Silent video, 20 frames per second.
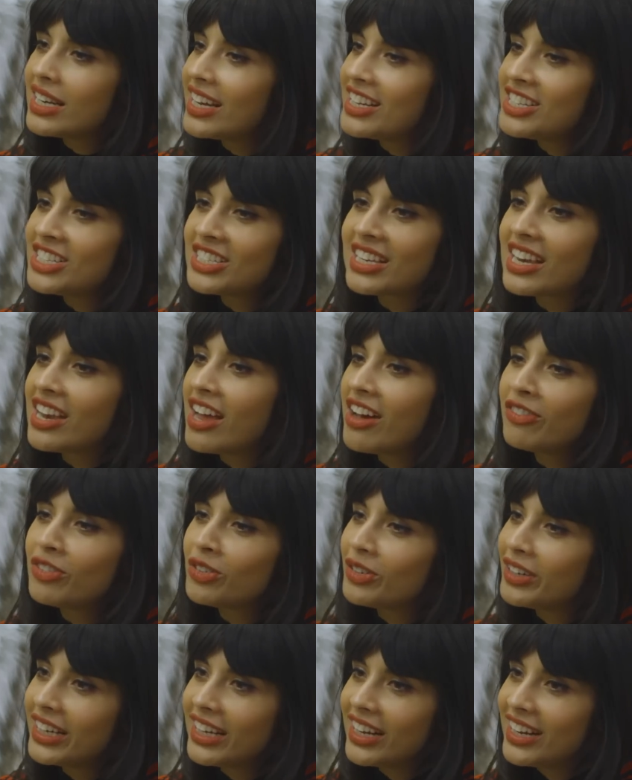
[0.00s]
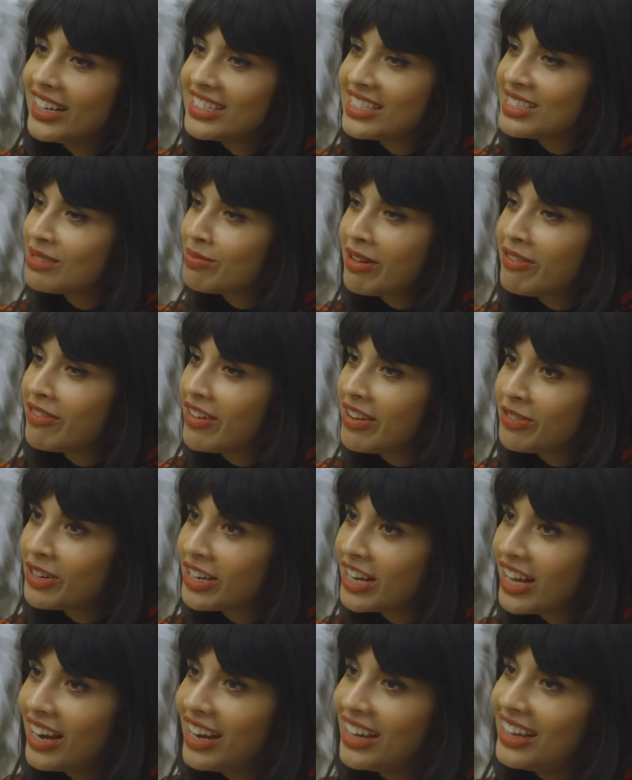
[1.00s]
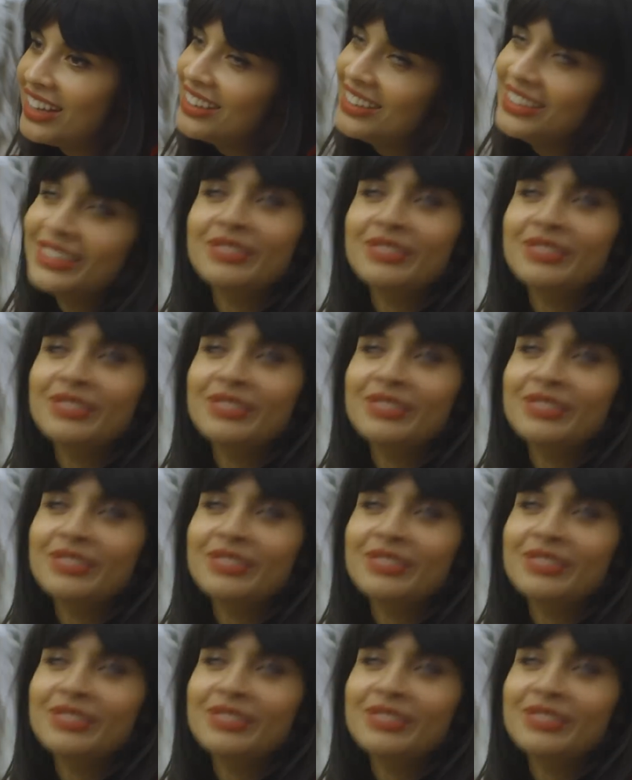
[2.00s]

I just love green eyes. Okay. It's my favorite color.